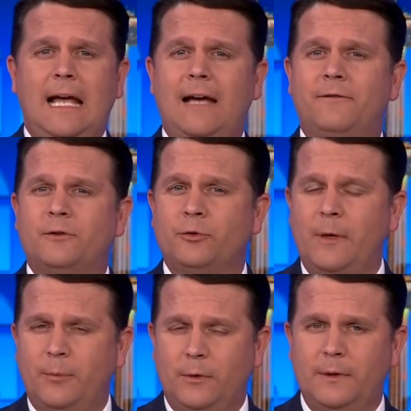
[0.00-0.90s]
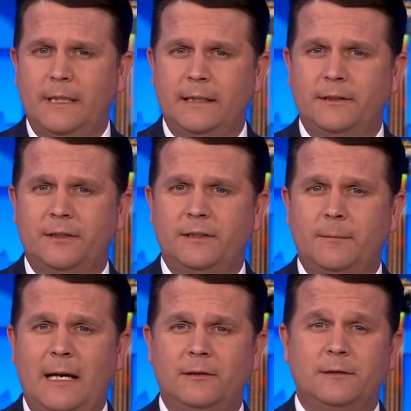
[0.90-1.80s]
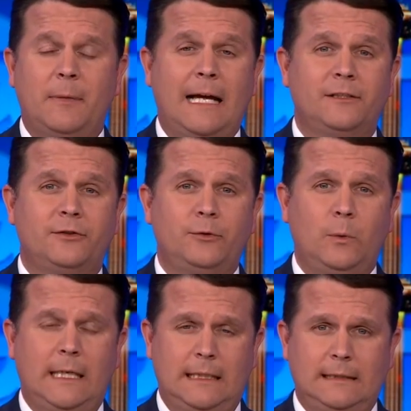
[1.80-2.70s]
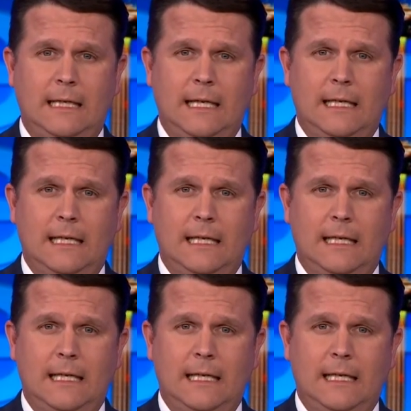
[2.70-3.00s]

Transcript: have tripled in just about the past two weeks.